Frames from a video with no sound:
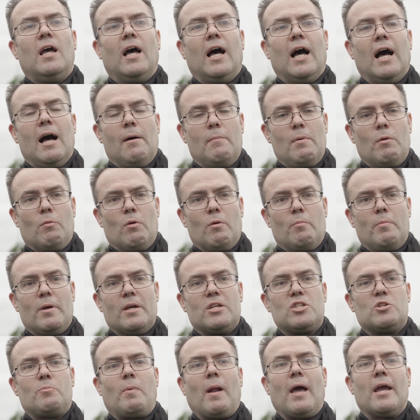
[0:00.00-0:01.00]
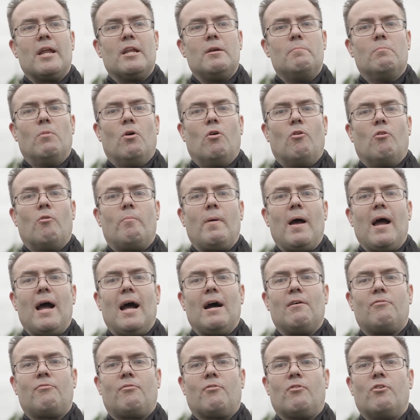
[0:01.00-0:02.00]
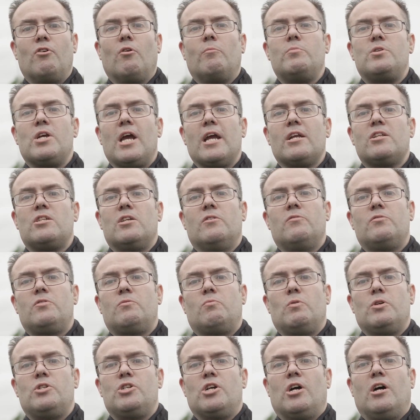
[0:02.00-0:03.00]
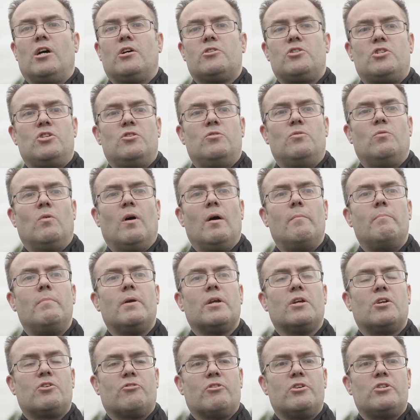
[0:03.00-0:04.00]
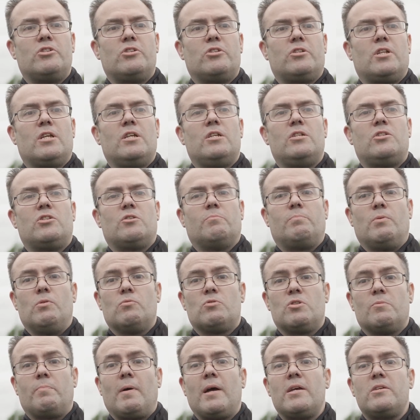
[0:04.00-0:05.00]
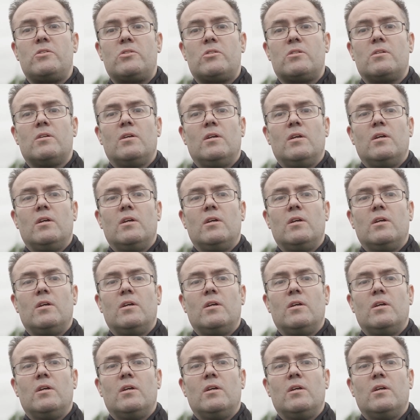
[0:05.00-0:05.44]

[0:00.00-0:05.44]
And we'll be explaining more about our 3 objectives, which are to increase the supporter base,